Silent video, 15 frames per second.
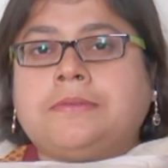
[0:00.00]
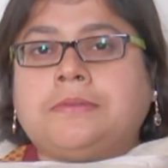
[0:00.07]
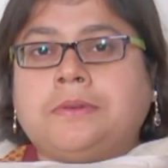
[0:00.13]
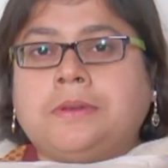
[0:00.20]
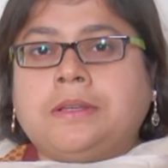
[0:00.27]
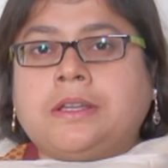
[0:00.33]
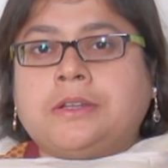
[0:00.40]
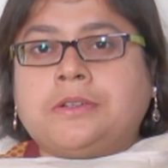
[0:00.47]
of
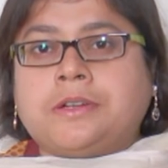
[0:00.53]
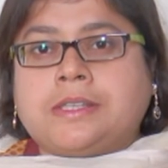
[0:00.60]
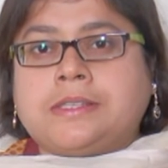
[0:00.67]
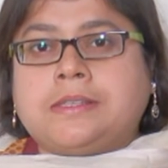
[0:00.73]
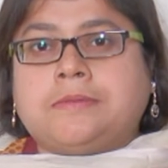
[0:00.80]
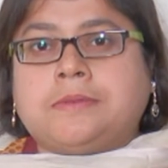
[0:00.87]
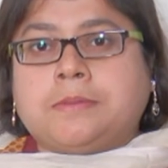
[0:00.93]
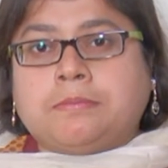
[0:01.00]
oral
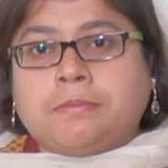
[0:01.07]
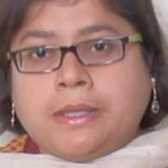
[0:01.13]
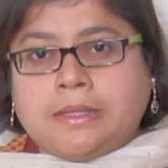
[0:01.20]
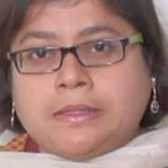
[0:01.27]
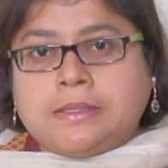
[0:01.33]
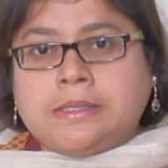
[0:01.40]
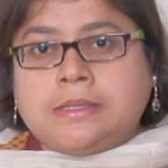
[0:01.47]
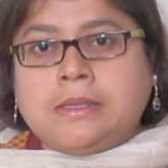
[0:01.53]
contraceptive
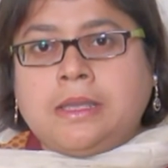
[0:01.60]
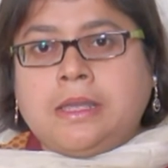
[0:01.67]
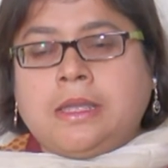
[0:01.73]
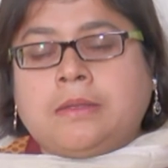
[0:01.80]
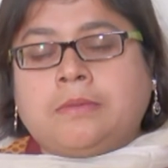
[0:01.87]
pills